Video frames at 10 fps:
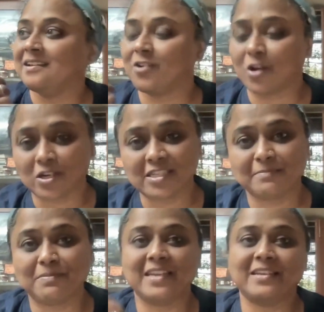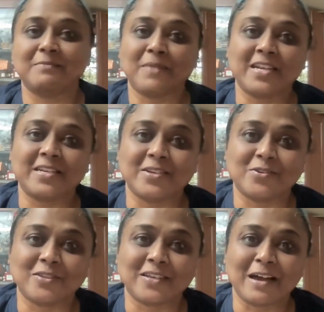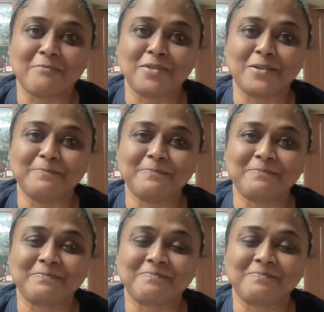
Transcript: contemplate, and meditate on the Lamrim.